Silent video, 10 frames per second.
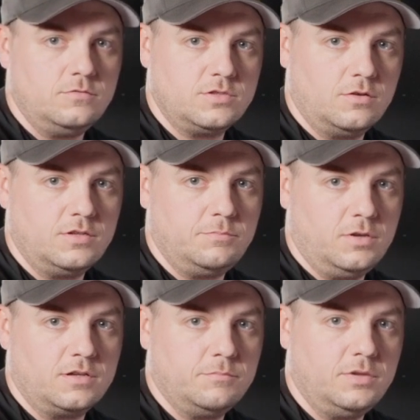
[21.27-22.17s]
Sony
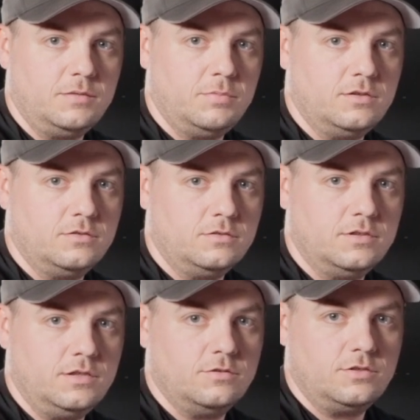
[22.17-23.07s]
plug and play bundle
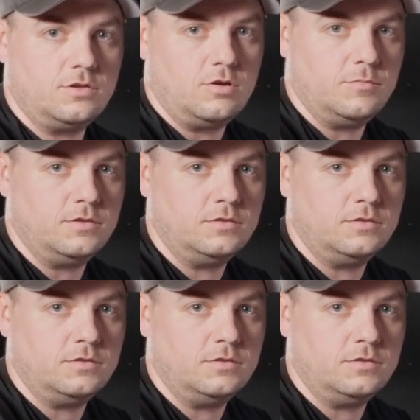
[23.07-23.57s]
in your Tacoma.